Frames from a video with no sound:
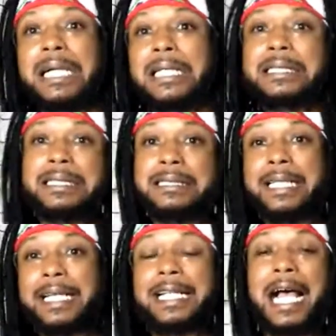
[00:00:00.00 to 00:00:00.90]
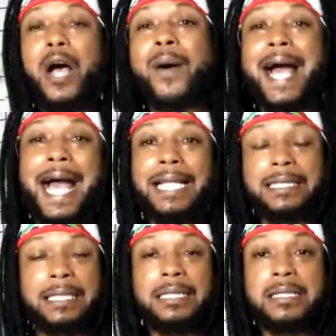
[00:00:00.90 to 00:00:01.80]
understand how hot
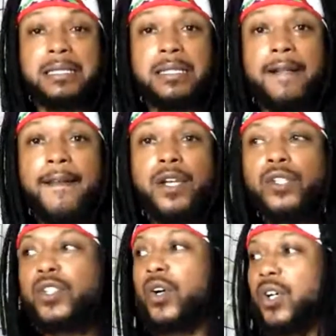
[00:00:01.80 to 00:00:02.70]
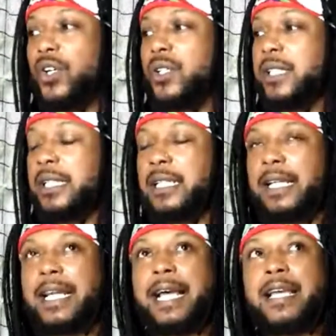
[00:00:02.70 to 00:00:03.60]
it is. So earlier
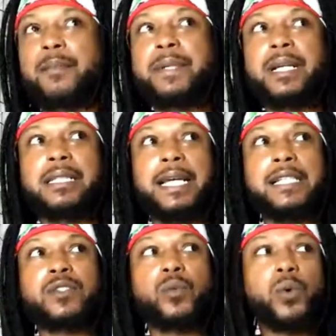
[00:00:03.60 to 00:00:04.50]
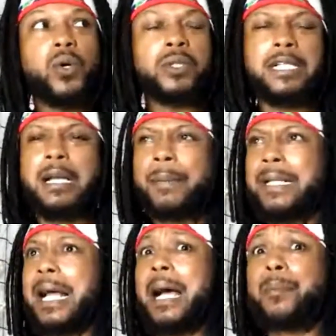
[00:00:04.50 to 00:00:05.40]
today, I had me a glass of water, and I
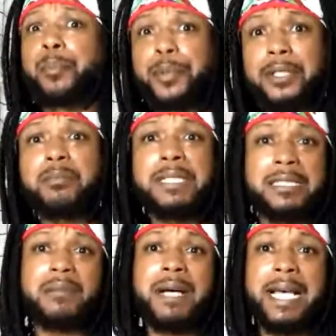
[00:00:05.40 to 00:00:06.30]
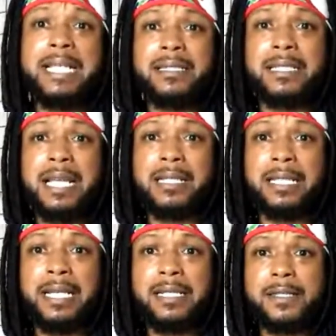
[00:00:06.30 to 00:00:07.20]
mean, I put me some ice in that
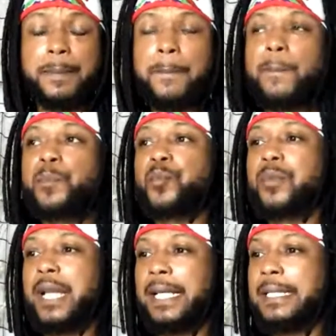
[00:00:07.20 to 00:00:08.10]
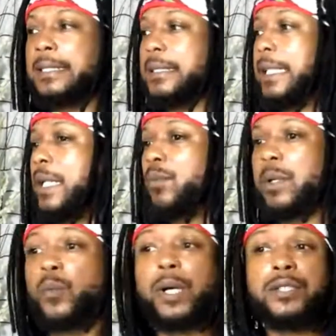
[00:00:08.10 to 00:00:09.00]
glass. And
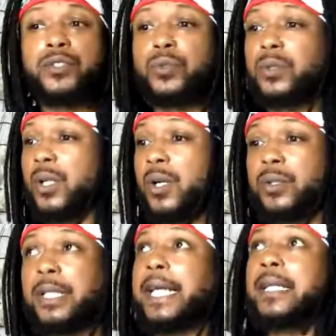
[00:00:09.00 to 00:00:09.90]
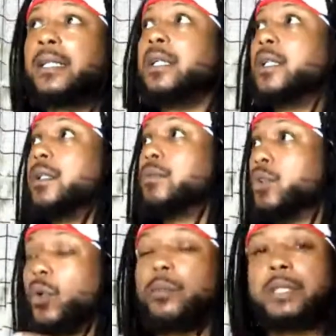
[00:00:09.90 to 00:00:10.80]
it wasn't too long. Like,
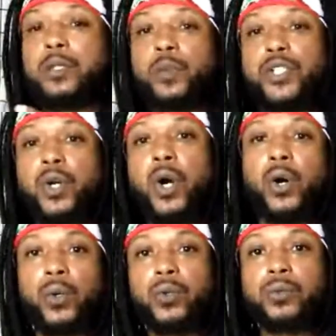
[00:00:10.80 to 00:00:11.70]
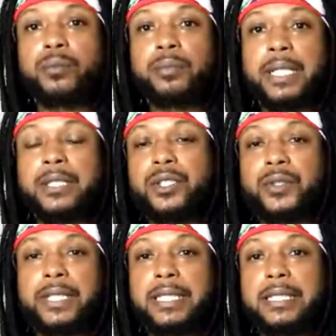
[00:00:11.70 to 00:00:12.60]
normally when you're home and
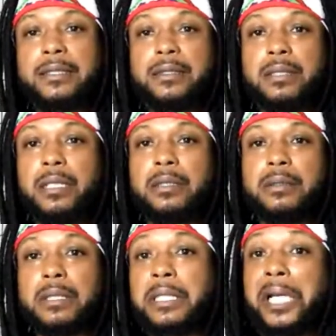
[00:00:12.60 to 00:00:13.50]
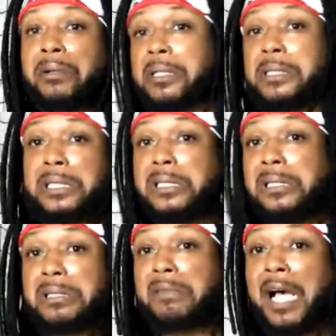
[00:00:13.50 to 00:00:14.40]
you're in an air conditioned
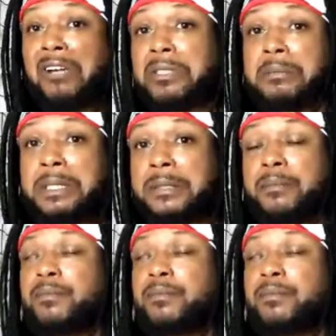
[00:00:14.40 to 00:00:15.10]
environment,